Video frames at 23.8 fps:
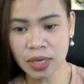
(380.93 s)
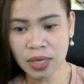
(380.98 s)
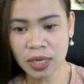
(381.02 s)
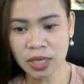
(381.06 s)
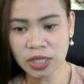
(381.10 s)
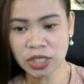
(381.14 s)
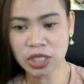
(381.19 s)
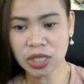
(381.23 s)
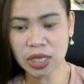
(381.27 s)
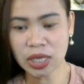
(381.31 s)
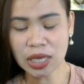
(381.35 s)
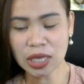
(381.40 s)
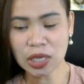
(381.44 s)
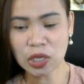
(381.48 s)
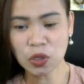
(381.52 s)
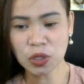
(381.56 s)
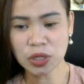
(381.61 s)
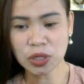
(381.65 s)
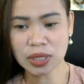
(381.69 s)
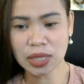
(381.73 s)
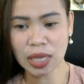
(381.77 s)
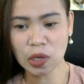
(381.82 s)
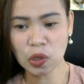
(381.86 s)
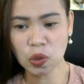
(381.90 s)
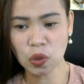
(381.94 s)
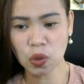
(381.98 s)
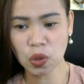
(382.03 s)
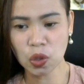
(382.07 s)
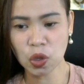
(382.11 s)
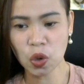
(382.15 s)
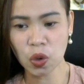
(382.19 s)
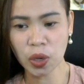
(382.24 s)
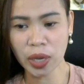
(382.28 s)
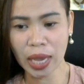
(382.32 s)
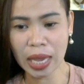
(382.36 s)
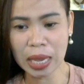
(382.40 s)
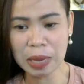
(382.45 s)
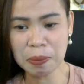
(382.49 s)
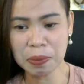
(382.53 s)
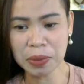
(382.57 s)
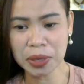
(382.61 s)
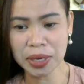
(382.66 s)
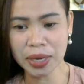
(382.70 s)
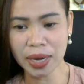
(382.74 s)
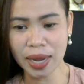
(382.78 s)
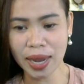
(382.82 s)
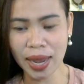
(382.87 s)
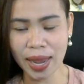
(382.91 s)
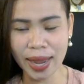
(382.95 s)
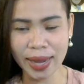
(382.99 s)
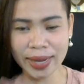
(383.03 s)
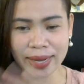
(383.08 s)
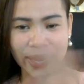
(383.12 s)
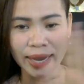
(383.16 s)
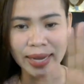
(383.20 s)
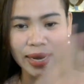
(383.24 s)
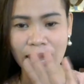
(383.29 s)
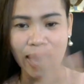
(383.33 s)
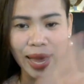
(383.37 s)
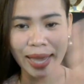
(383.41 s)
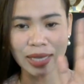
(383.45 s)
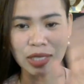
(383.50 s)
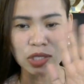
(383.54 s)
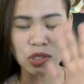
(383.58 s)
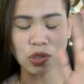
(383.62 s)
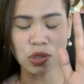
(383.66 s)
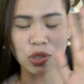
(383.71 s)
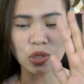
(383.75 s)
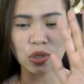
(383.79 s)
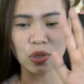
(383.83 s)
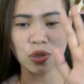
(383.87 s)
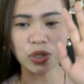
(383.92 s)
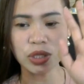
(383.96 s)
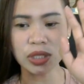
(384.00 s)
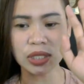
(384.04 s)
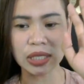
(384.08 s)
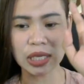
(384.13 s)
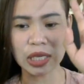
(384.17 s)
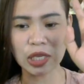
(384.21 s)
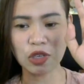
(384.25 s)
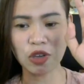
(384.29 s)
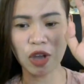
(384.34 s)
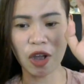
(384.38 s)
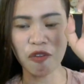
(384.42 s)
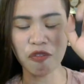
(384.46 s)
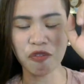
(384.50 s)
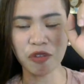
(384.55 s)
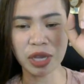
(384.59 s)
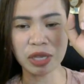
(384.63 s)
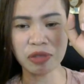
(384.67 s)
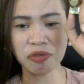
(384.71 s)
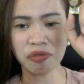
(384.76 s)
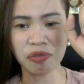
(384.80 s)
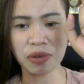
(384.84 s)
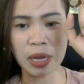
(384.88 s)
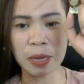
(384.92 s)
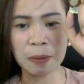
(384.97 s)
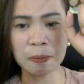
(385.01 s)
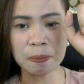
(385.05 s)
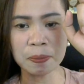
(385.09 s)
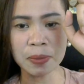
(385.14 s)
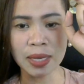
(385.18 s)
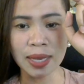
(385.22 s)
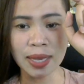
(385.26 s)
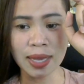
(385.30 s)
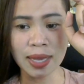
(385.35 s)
Chino Talugo Gamer, again, hi to you. Chino, a friend from